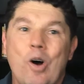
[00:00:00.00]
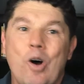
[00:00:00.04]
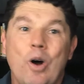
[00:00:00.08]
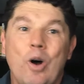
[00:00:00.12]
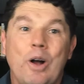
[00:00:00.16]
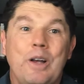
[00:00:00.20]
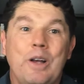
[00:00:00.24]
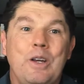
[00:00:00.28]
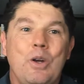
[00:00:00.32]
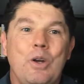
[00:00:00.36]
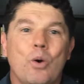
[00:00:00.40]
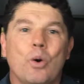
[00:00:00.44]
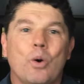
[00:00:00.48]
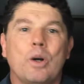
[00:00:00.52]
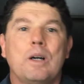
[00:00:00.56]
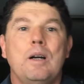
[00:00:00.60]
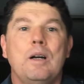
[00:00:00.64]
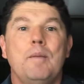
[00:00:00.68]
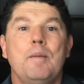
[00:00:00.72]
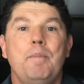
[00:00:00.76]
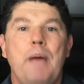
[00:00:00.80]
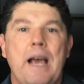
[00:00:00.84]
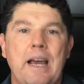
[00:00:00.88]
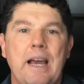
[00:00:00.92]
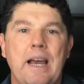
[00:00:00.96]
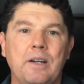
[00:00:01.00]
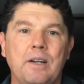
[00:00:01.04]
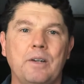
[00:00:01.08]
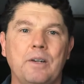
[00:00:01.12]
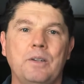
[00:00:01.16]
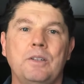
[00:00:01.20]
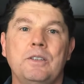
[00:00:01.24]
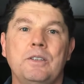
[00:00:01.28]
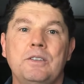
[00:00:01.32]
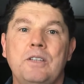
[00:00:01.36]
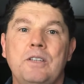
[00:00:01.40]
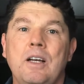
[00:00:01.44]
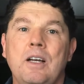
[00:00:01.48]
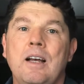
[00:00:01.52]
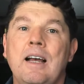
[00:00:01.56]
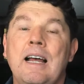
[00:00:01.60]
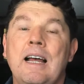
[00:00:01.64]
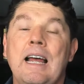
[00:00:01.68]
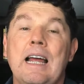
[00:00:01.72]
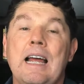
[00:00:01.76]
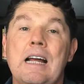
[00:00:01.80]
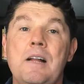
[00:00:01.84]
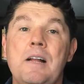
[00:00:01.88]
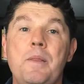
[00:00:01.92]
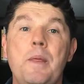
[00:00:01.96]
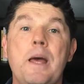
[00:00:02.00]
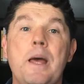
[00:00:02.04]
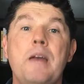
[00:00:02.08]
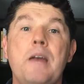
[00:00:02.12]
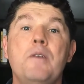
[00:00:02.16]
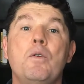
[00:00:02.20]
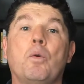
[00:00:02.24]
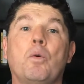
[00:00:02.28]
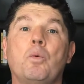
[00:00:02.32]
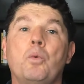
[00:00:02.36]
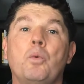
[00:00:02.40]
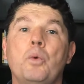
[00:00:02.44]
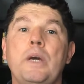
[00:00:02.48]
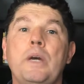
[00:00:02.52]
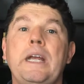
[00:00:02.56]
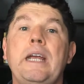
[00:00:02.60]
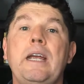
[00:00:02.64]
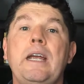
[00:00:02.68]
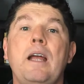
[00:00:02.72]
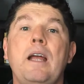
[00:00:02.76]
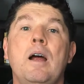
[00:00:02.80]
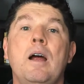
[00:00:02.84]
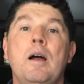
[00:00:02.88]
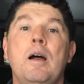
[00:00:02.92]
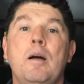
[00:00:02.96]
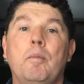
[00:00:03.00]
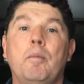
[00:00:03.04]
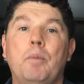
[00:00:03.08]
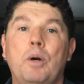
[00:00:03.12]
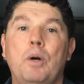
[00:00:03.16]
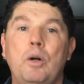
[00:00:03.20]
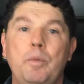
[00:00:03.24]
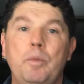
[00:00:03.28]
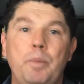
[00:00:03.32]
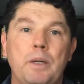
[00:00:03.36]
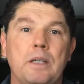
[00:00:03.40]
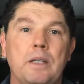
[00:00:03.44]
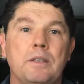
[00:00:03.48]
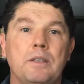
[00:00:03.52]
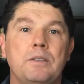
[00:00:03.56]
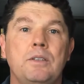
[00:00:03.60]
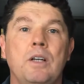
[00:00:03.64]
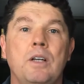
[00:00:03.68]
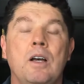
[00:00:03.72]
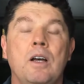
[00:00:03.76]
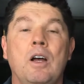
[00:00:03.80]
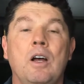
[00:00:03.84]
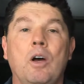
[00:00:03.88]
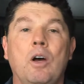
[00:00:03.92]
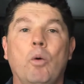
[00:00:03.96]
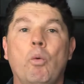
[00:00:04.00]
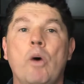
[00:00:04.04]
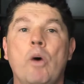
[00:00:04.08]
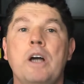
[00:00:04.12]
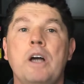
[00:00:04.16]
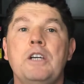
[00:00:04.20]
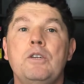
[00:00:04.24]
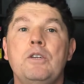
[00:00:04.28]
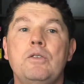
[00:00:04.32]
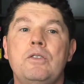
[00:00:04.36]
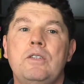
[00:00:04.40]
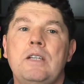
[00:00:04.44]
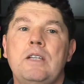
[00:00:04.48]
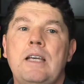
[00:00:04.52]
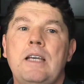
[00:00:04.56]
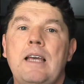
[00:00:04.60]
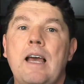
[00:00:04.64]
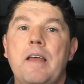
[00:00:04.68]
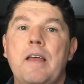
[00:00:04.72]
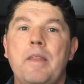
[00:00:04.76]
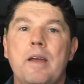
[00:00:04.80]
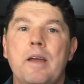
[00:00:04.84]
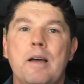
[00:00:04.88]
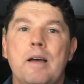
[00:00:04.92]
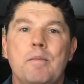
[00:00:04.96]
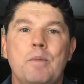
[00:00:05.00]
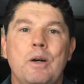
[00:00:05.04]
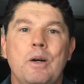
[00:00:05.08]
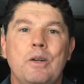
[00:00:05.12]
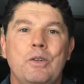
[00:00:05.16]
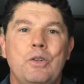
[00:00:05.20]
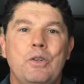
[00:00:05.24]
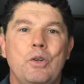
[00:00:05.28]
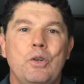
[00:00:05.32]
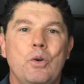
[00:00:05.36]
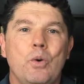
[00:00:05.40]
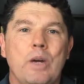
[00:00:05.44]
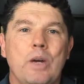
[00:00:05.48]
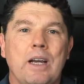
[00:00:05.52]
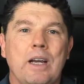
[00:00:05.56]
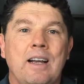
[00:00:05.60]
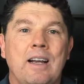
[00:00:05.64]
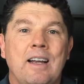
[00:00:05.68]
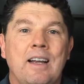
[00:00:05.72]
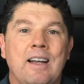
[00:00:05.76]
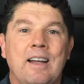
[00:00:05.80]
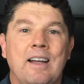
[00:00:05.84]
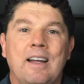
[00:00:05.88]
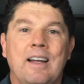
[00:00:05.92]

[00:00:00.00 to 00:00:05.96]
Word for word: on your competitors and then repurpose what you see them doing.